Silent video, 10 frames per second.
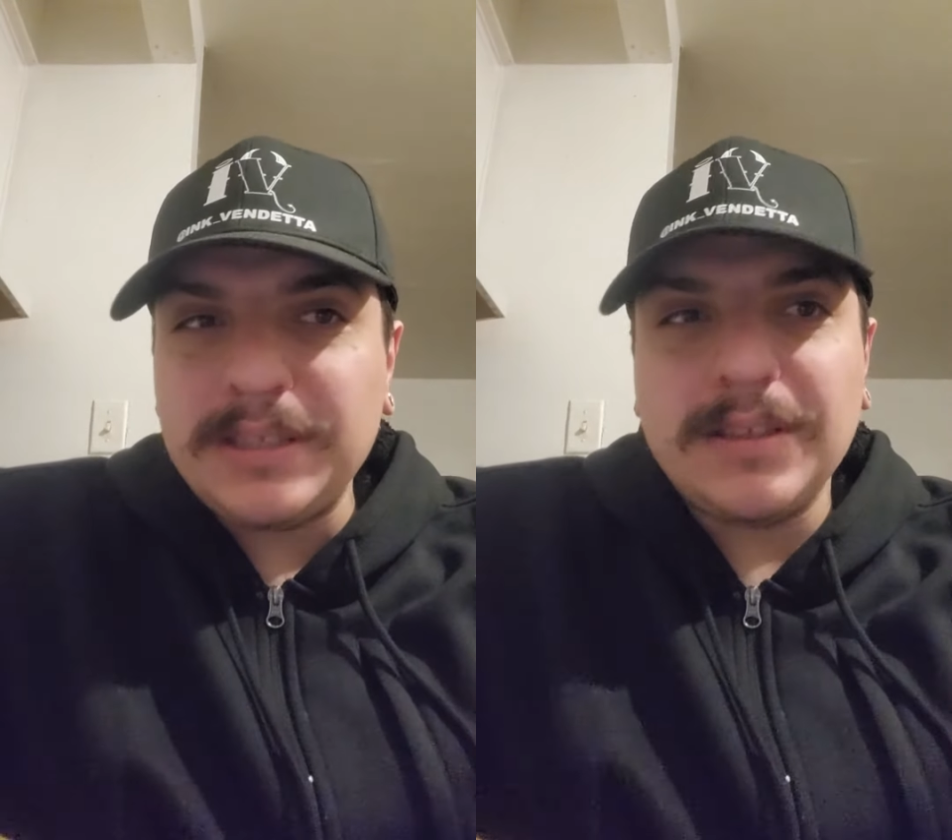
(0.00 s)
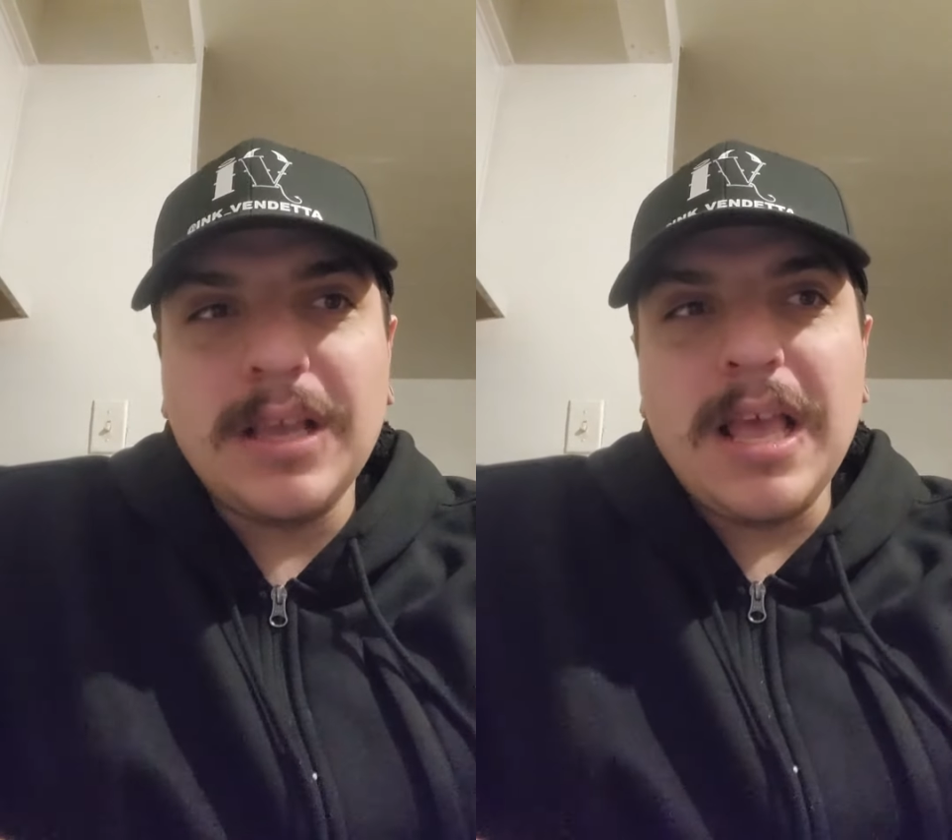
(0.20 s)

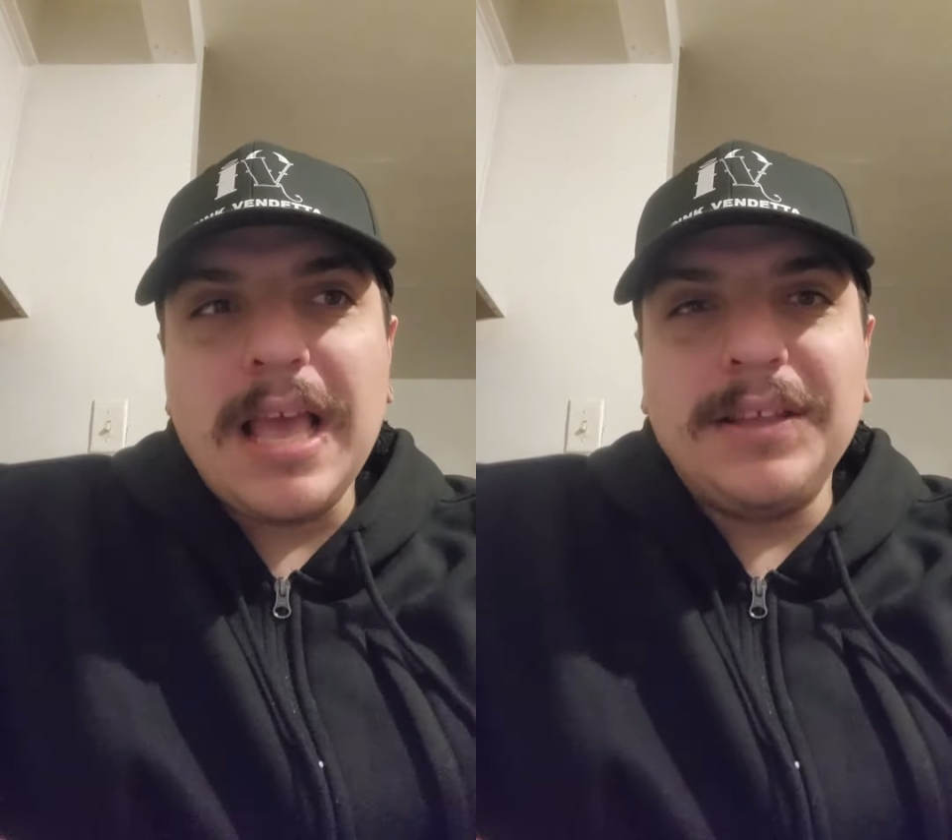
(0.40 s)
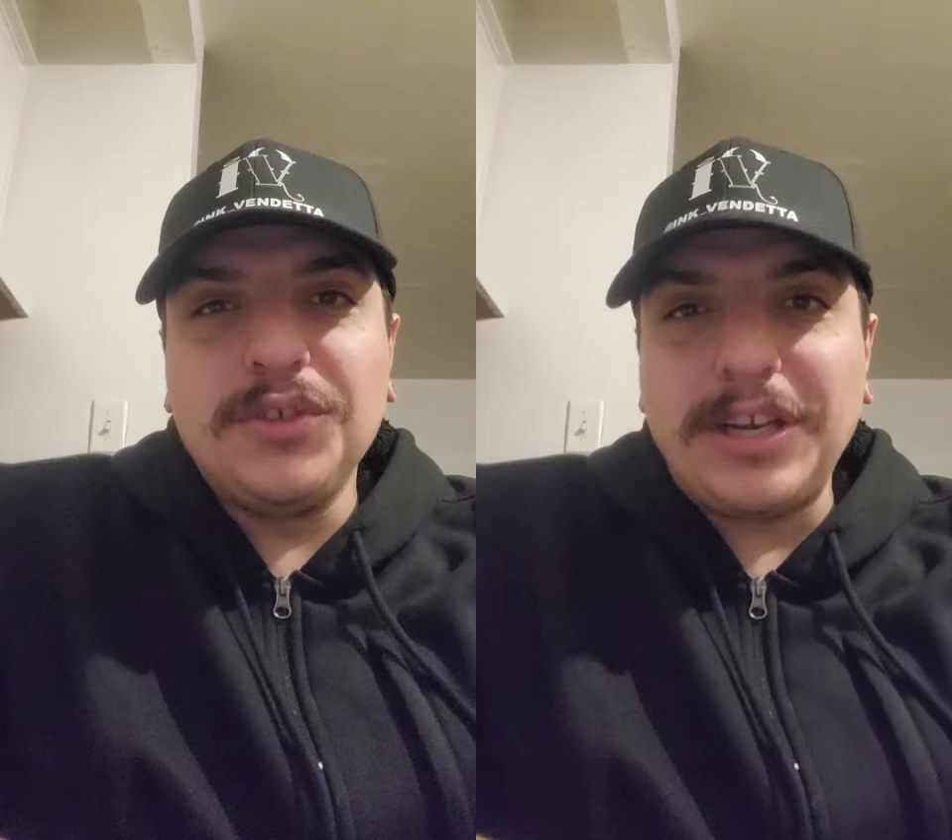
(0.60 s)

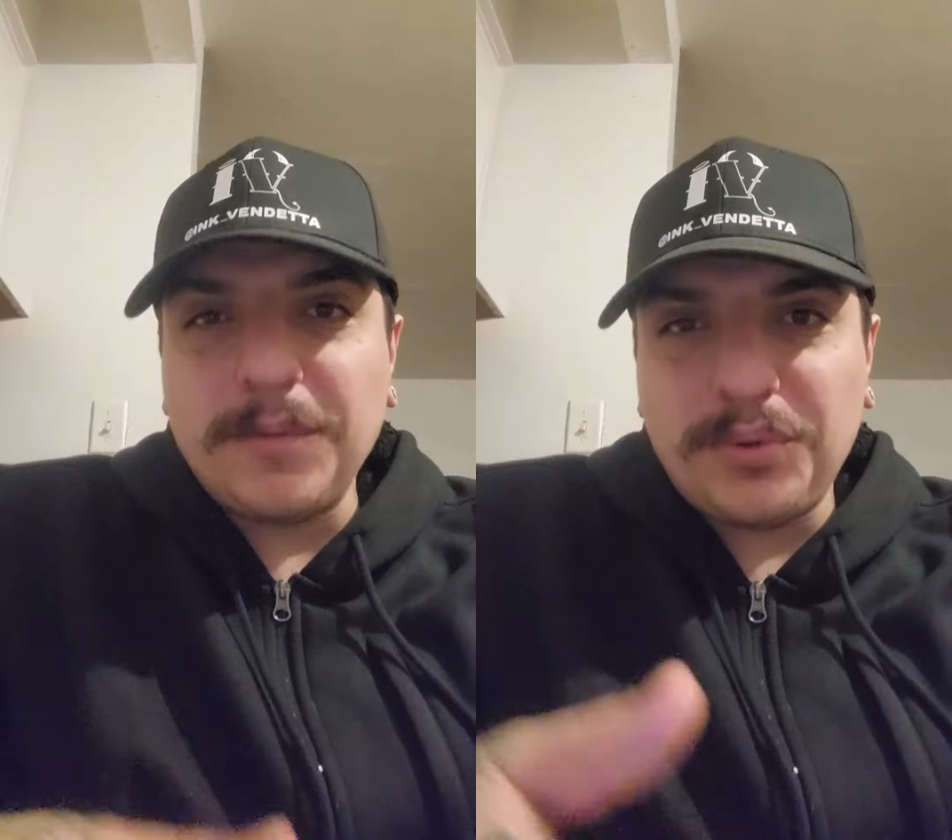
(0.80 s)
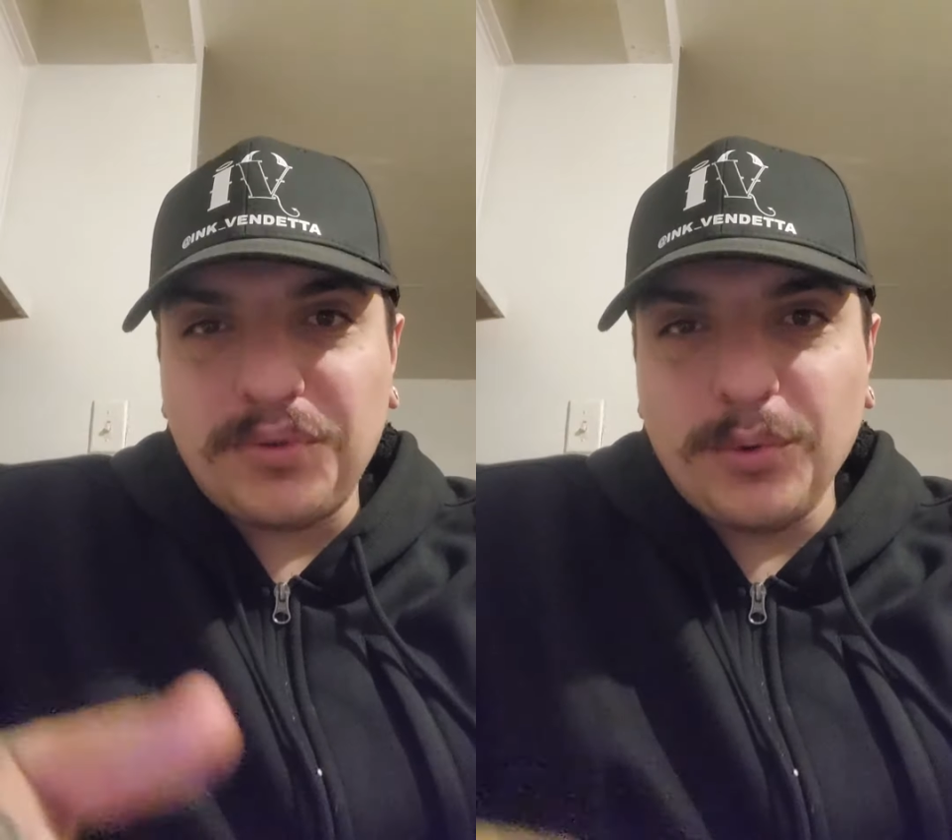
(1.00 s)

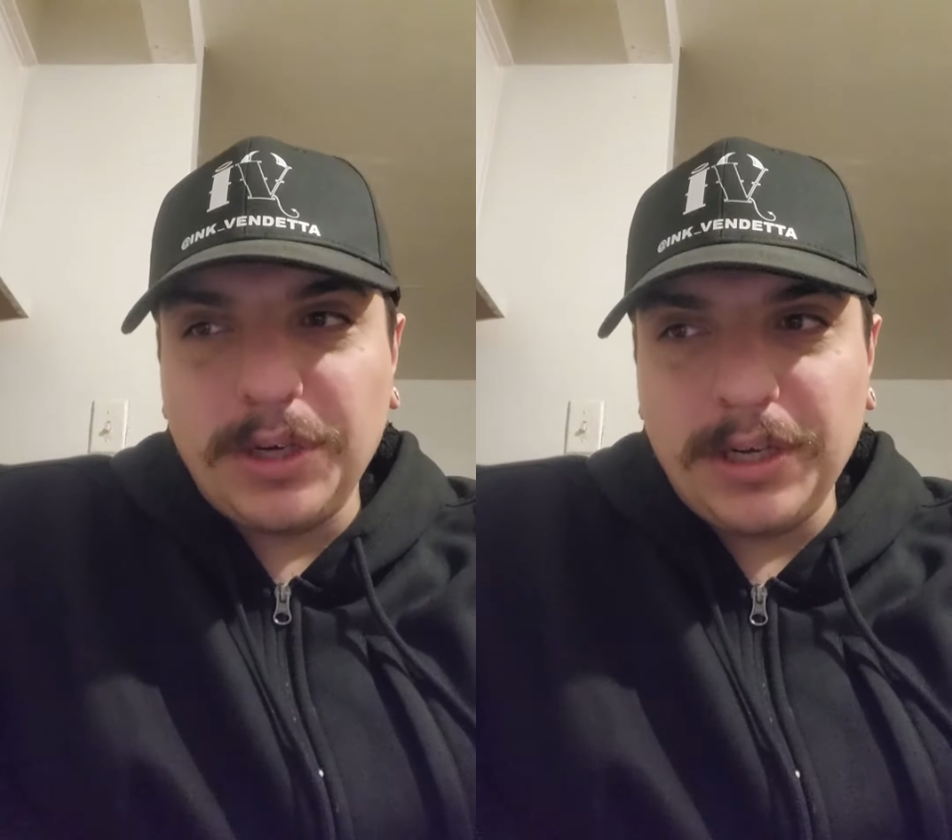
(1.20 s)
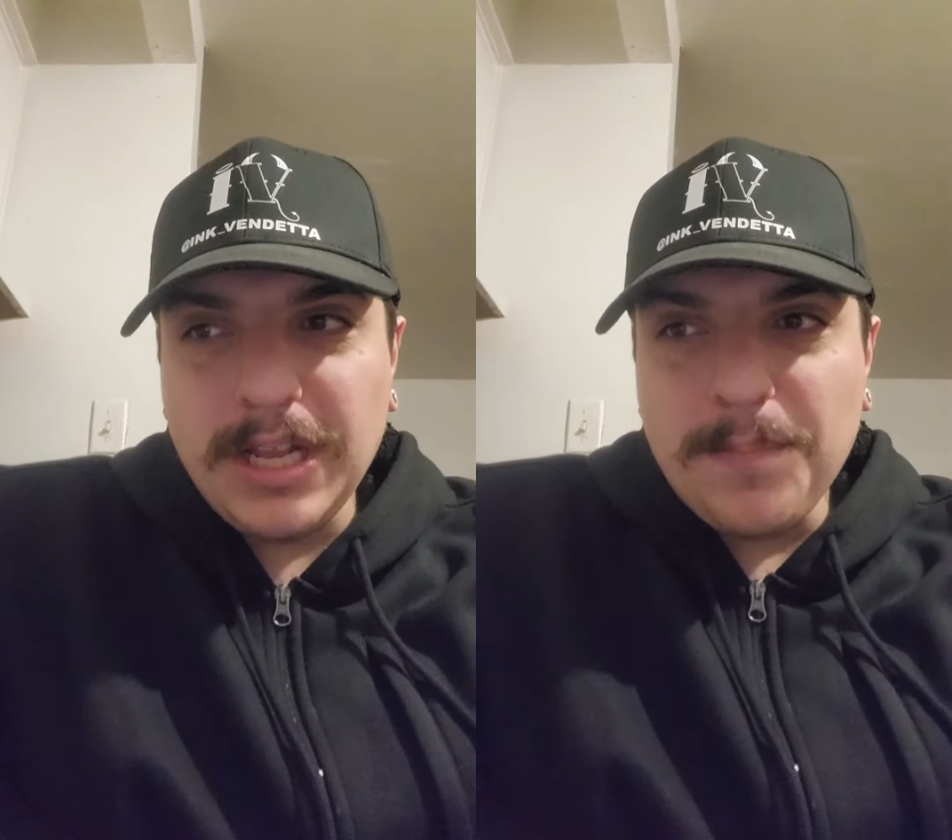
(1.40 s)

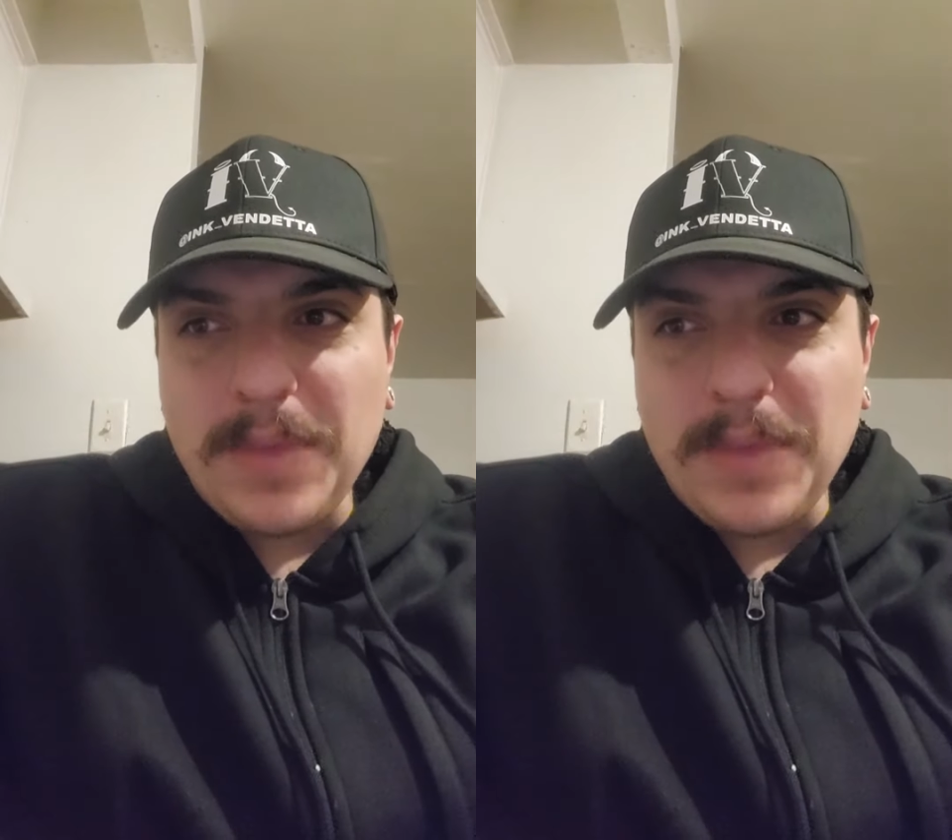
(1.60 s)
her.